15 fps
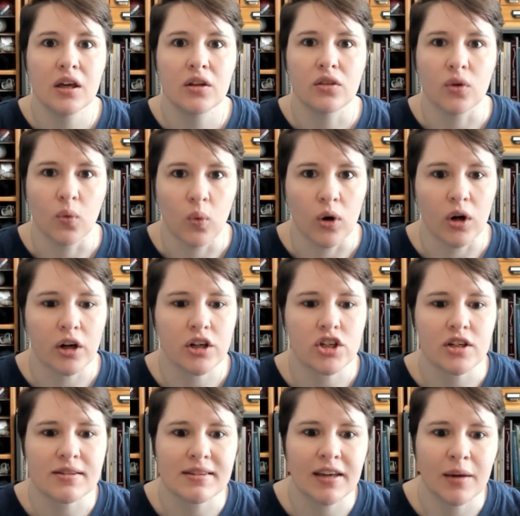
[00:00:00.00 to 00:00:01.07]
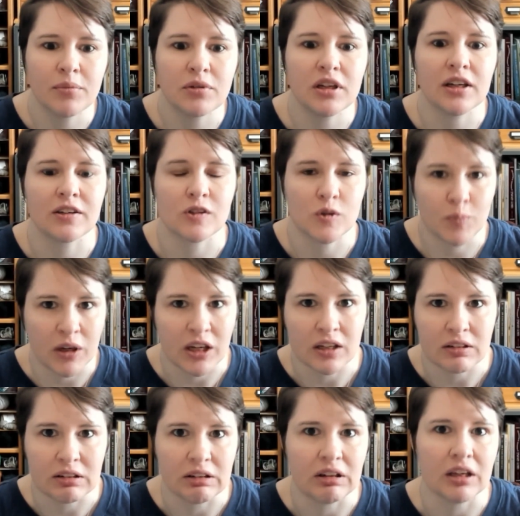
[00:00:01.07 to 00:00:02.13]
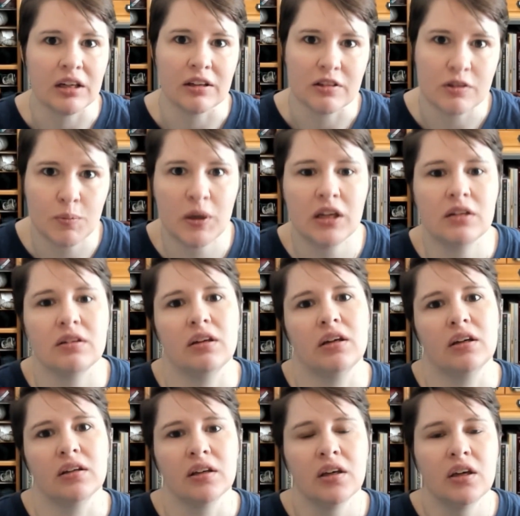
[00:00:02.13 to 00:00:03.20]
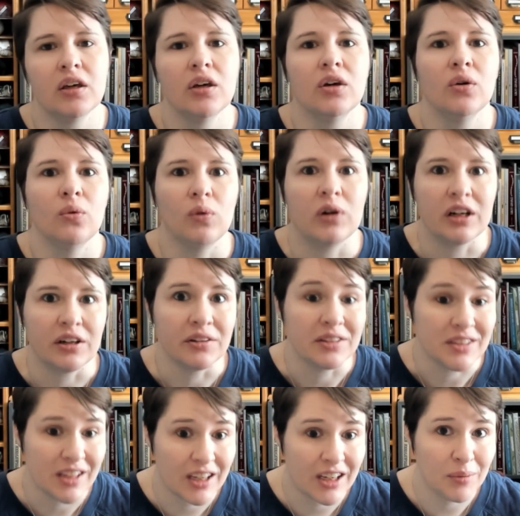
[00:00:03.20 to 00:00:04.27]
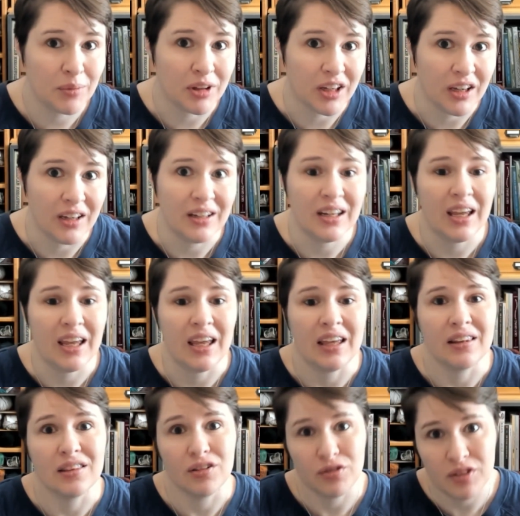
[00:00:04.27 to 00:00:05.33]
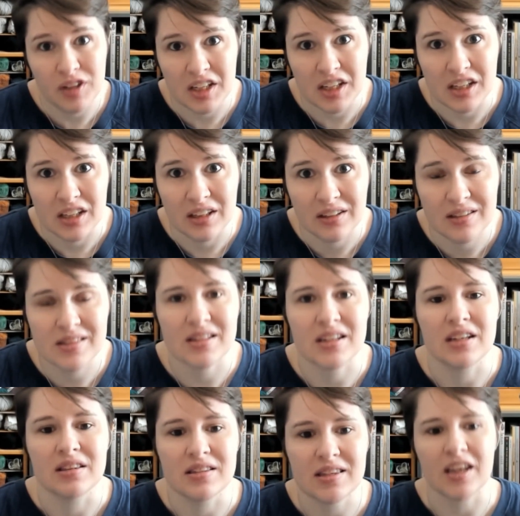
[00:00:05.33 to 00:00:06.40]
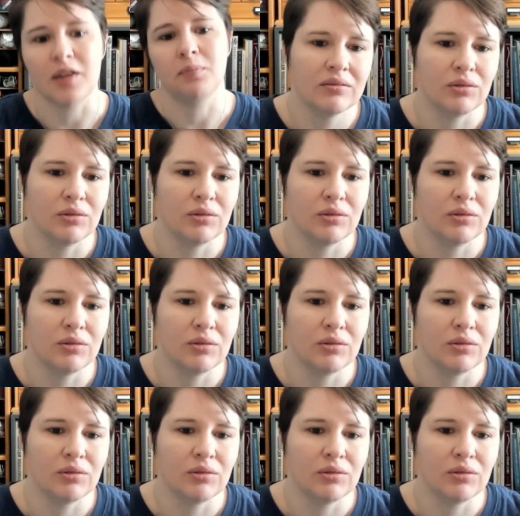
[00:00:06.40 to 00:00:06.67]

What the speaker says: the work just kept expanding and expanding, while the timeline and the fee stayed the same.